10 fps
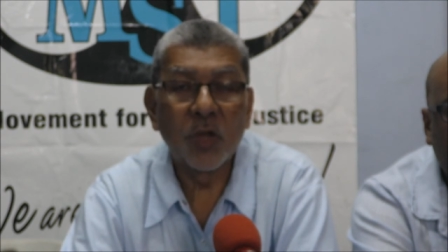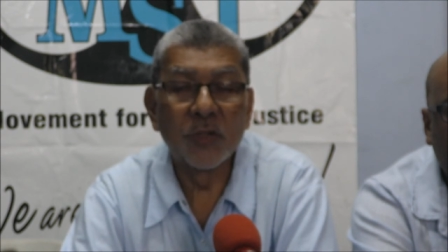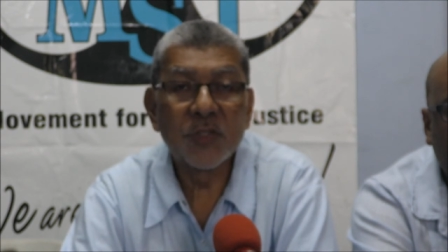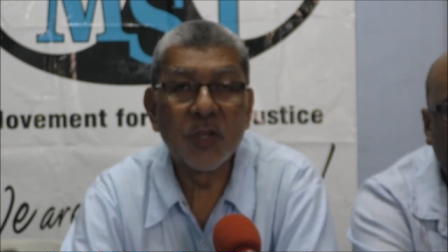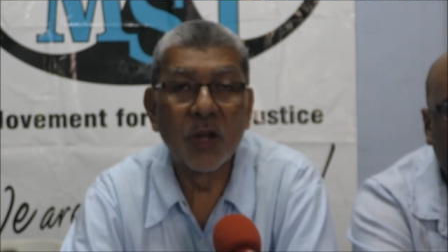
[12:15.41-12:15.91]

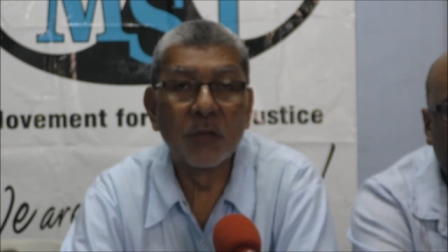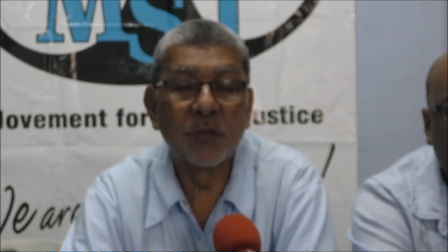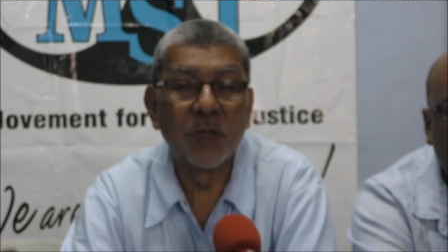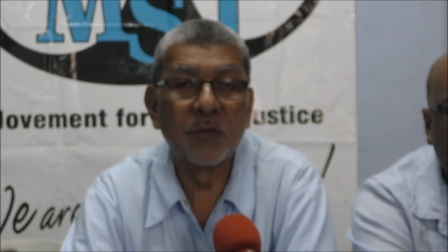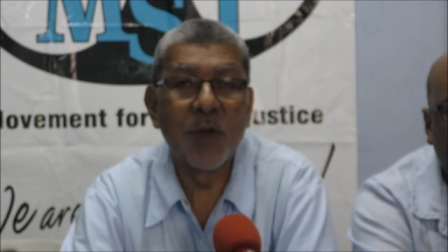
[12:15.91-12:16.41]
concern
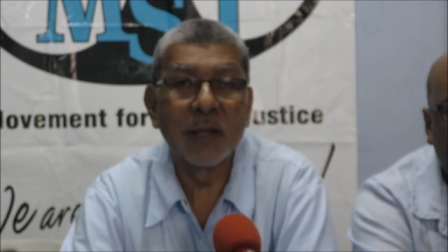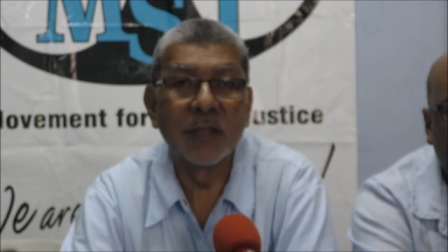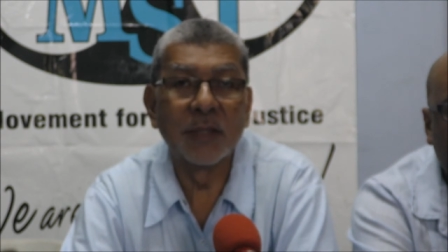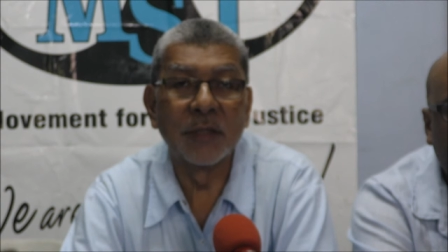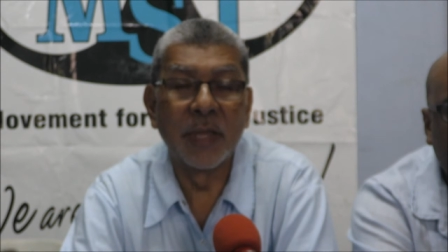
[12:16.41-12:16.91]
for the
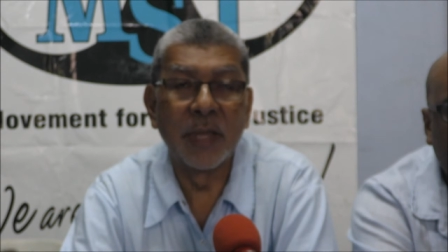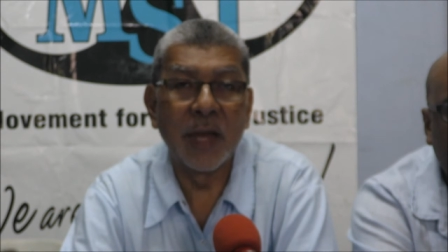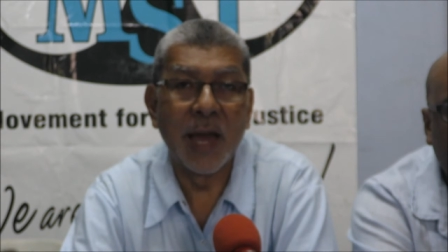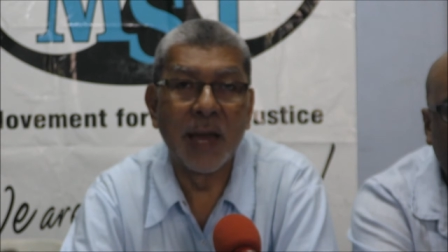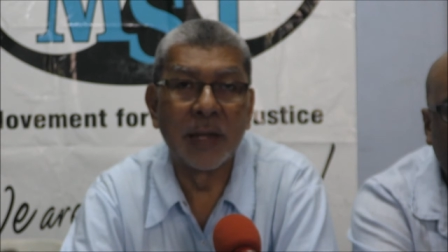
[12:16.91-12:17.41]
fact that they
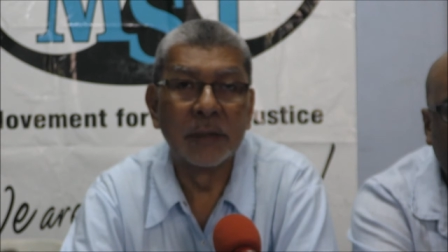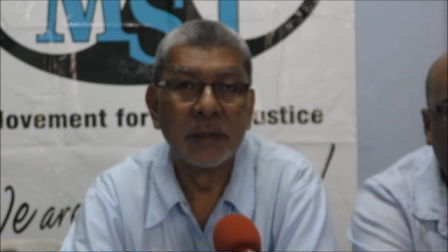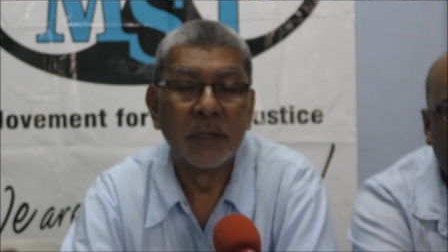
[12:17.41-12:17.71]
are